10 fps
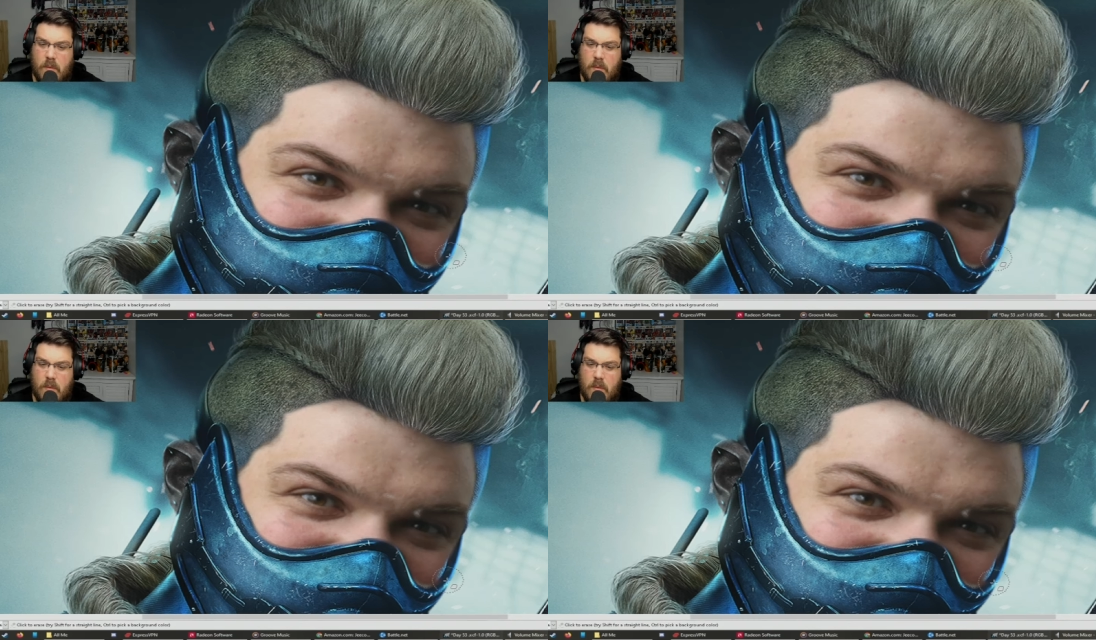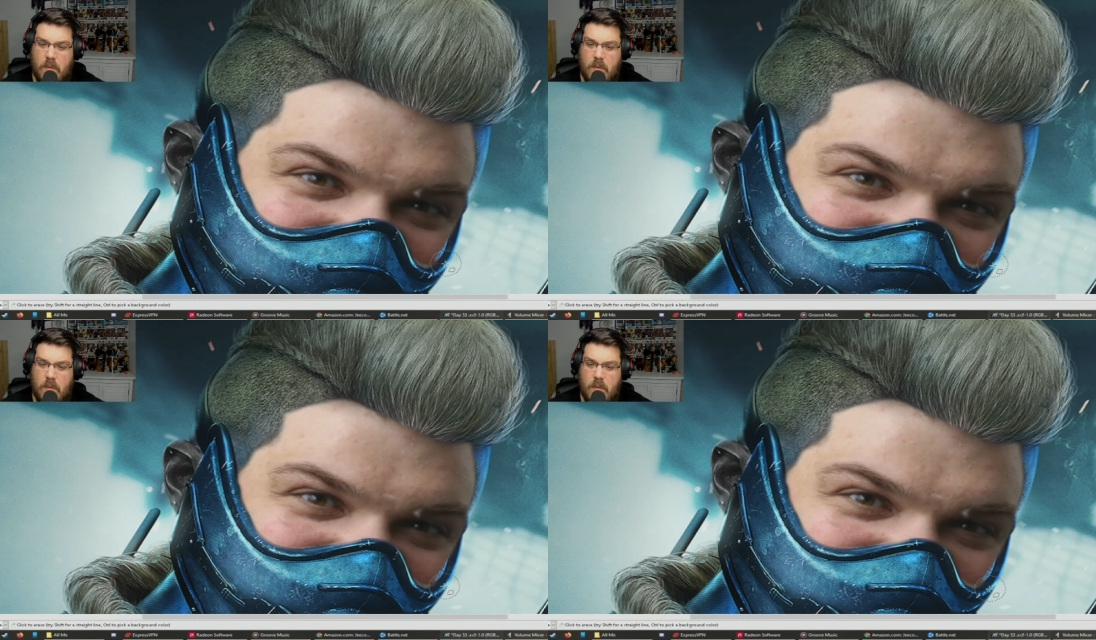
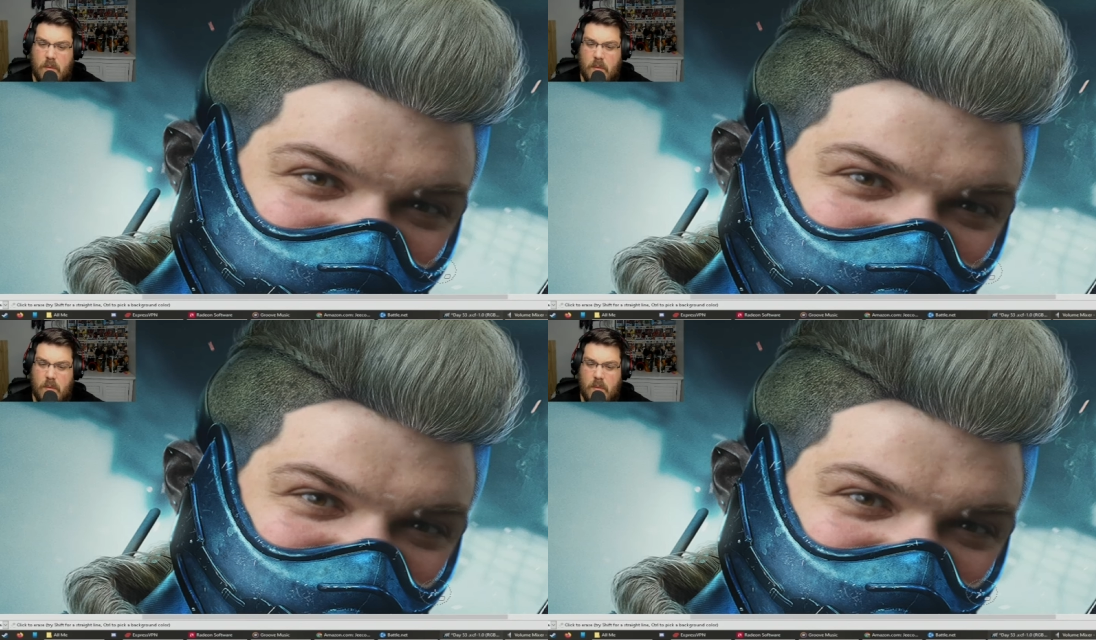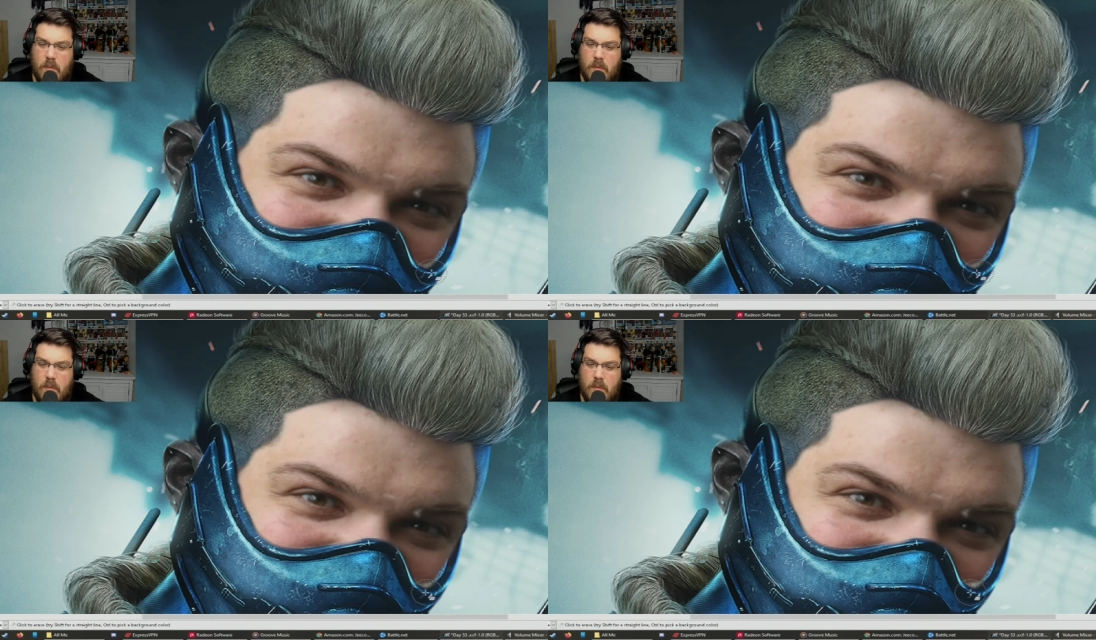
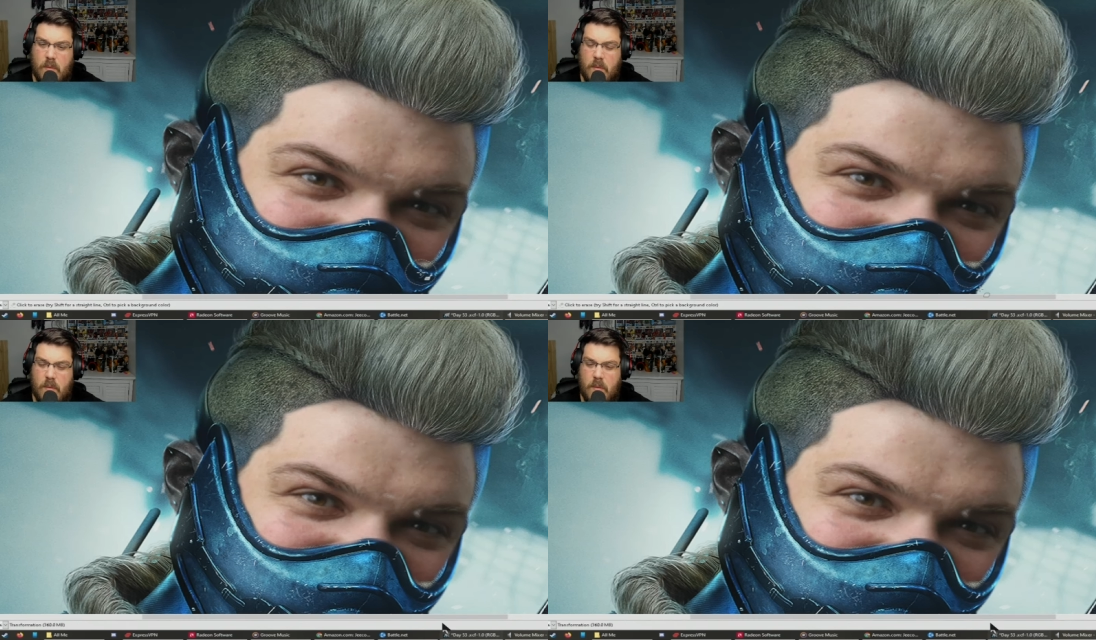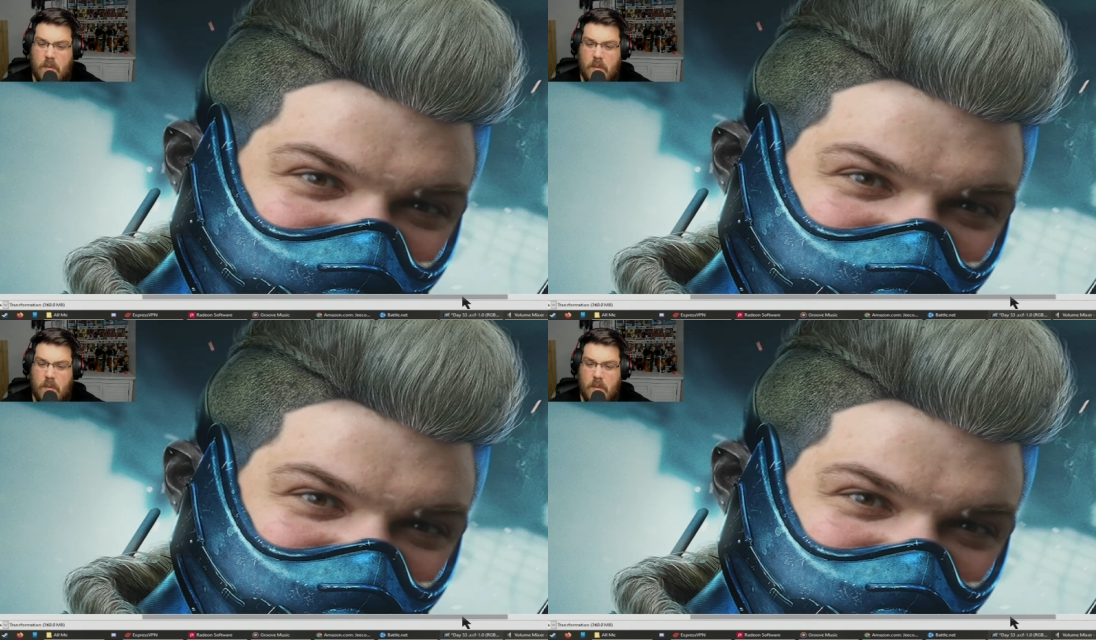Nothing is said.